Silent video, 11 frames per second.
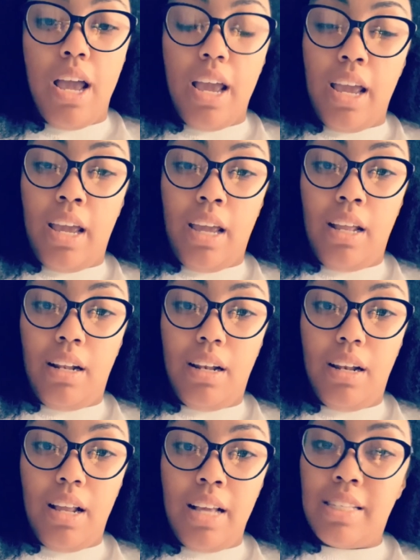And
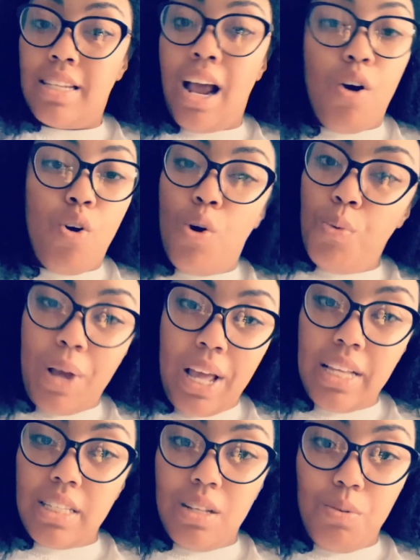it's not
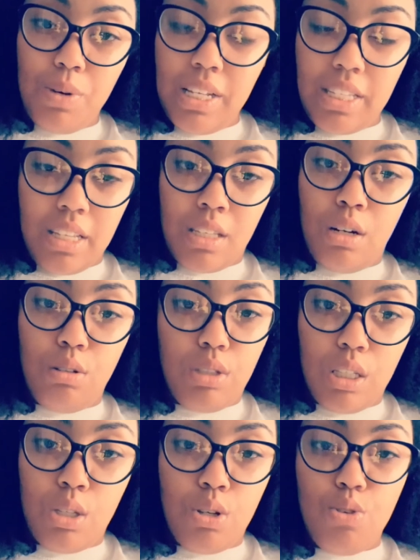always the ones that's
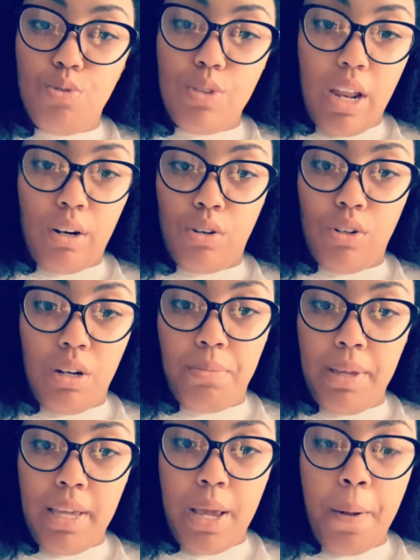closest to you that are going to
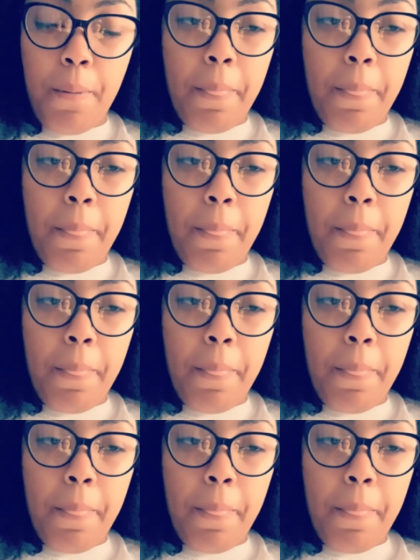be